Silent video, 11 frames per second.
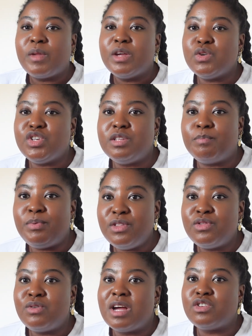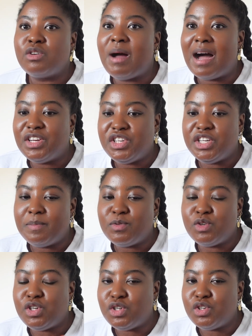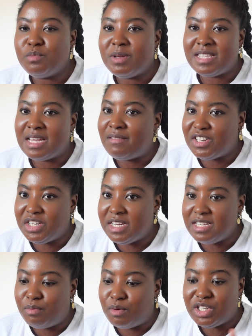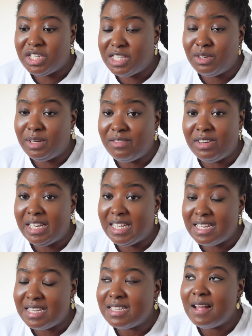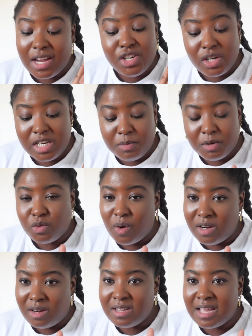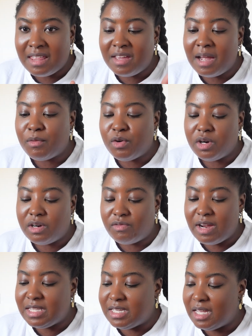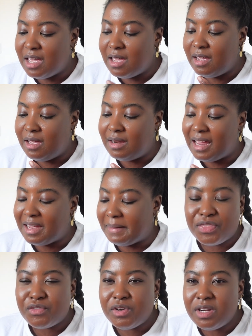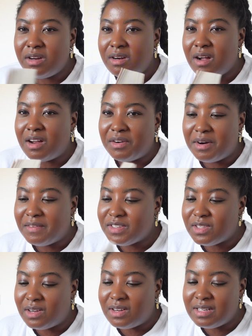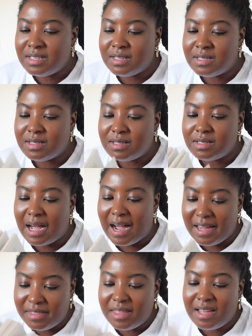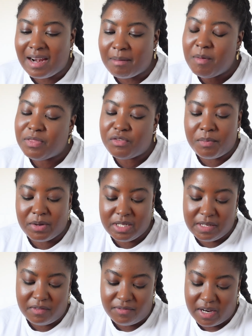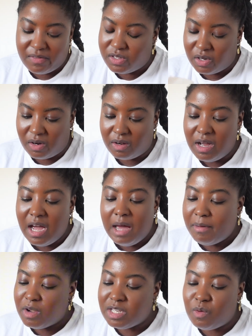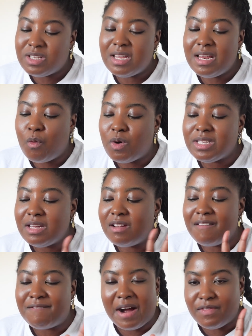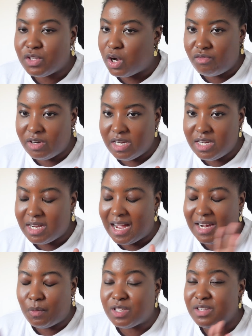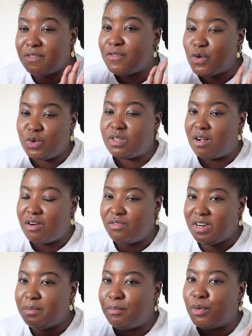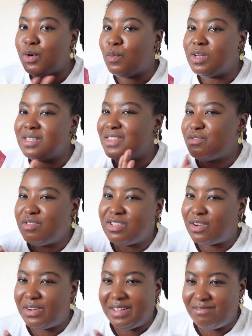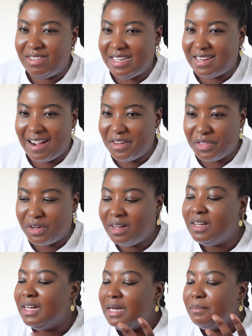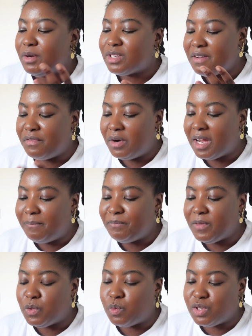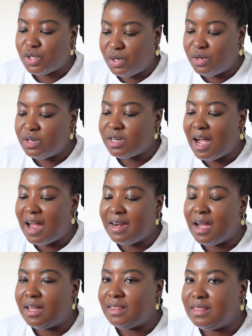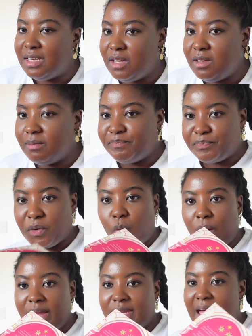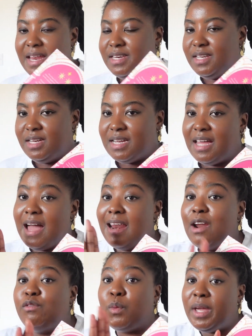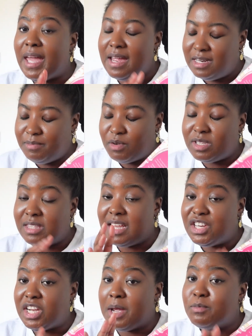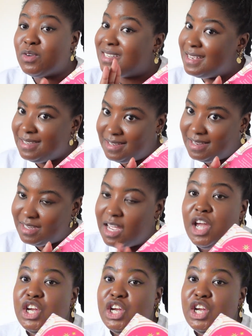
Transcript: So she's been through like some hardship, so she shouldn't be as naive as she is, but she still really is. I enjoyed this book. It's quite nice. I think I'm going to rate it a like 3.5 stars. I think like maybe 3.75 star, because it wasn't a 5-star read and it wasn't a 4-star read, but it wasn't a 3-star read either, because I feel like it was good, and the way it ended, I loved the way it ended, because then she came to her senses.